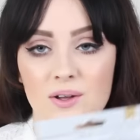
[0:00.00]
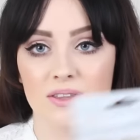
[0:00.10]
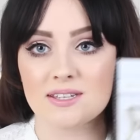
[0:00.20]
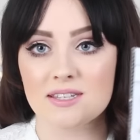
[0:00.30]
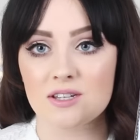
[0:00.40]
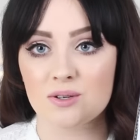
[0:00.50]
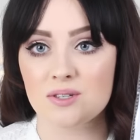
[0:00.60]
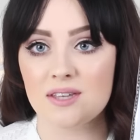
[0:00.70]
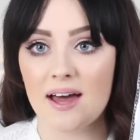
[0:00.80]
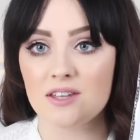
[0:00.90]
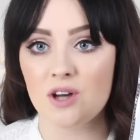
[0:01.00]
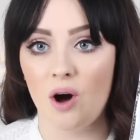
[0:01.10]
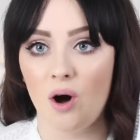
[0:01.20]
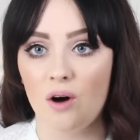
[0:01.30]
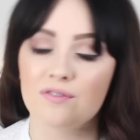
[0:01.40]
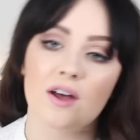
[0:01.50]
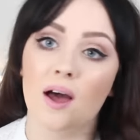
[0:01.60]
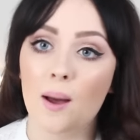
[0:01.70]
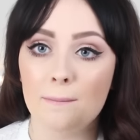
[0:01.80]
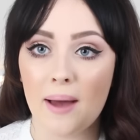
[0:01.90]
got this little set of
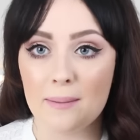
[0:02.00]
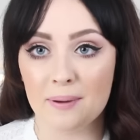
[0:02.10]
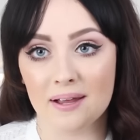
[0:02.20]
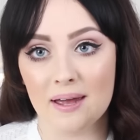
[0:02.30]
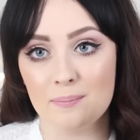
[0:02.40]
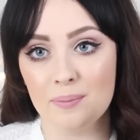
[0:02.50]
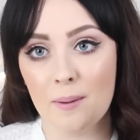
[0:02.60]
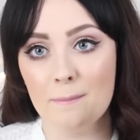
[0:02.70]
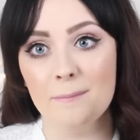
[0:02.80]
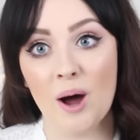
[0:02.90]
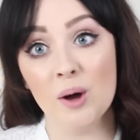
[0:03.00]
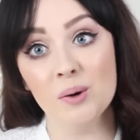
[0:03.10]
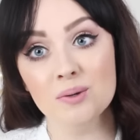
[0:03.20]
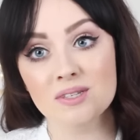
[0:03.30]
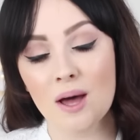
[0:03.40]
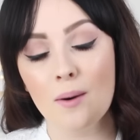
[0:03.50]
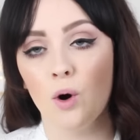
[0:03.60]
paperclip bows,